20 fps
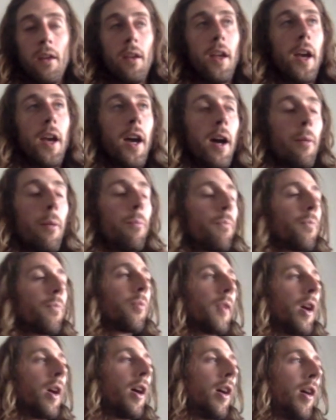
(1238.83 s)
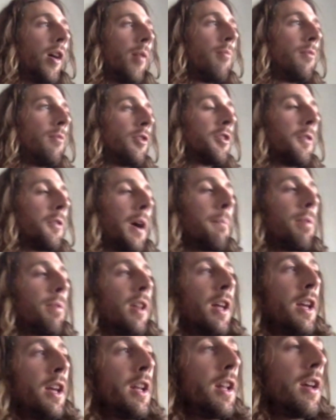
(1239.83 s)
Yeah. So I
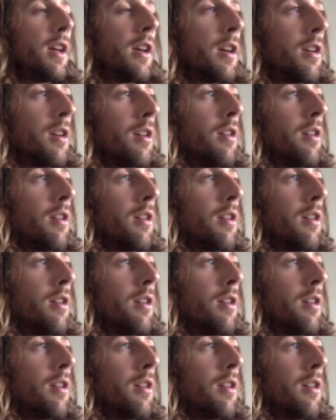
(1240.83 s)
played